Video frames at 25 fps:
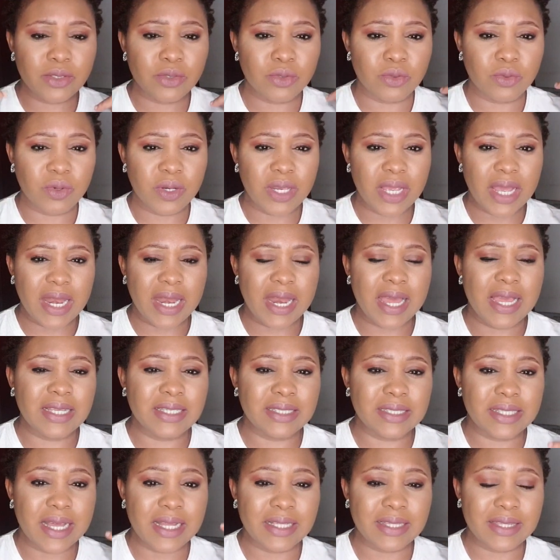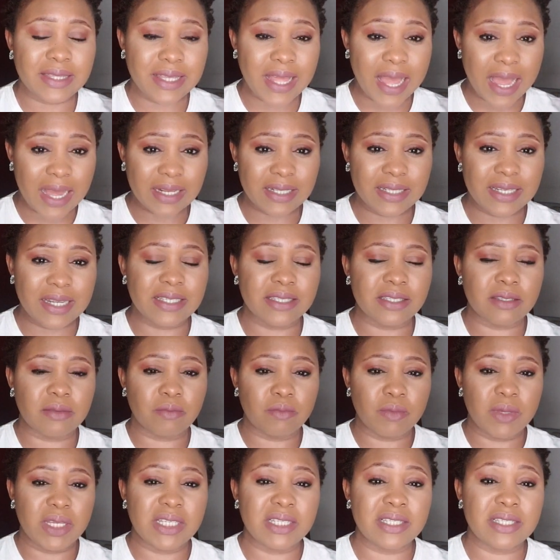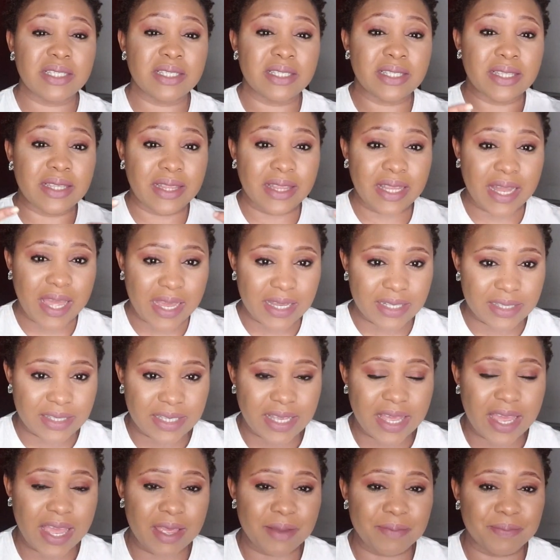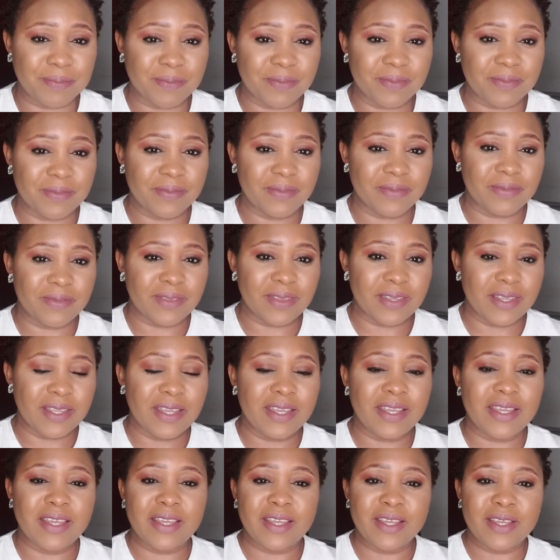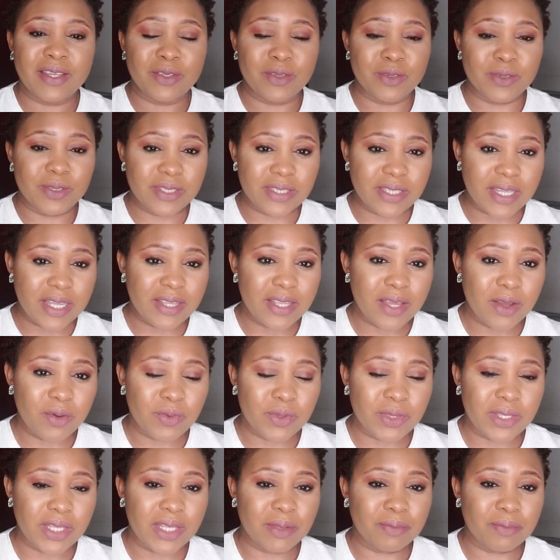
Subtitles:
to realize that darkness means nighttime. You stay there with the